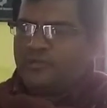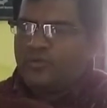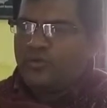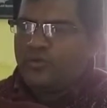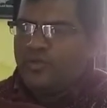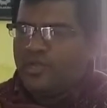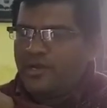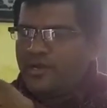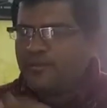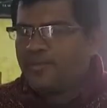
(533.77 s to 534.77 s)
so
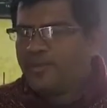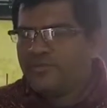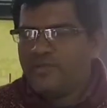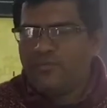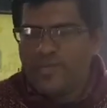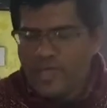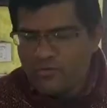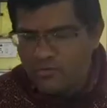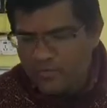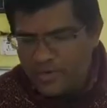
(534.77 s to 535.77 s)
here temperature we
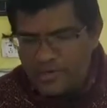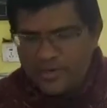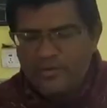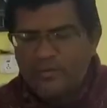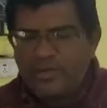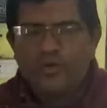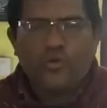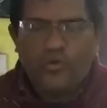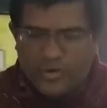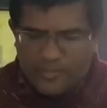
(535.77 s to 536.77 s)
have to maintain very
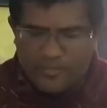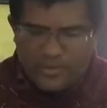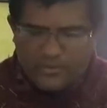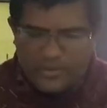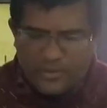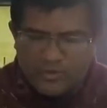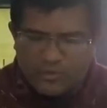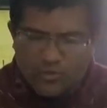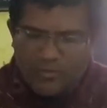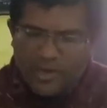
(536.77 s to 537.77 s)
low temperature.
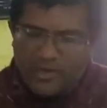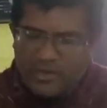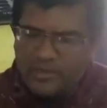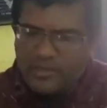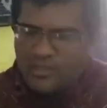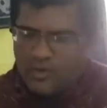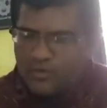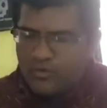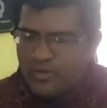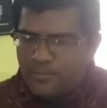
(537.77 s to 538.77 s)
So maintaining the
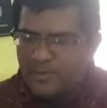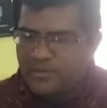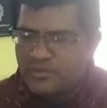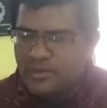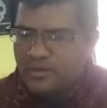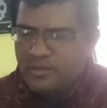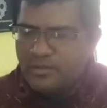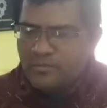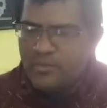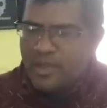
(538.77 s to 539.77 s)
low temperature
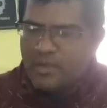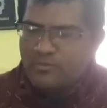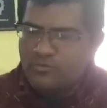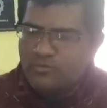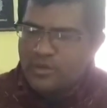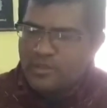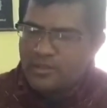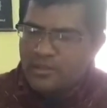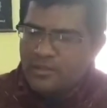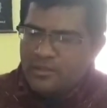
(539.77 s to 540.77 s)
we have to take
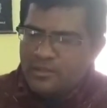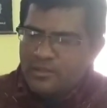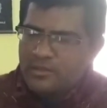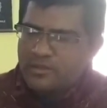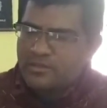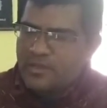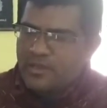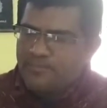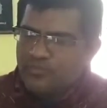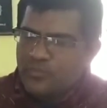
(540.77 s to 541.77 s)
the,
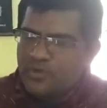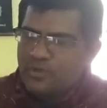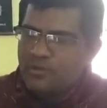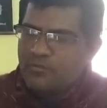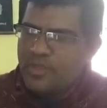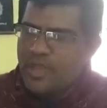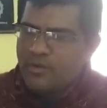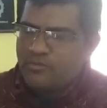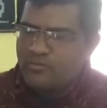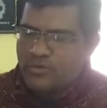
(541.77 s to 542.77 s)
we
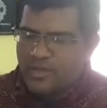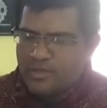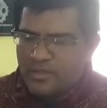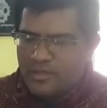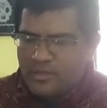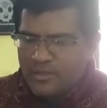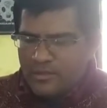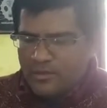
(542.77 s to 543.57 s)
have to take the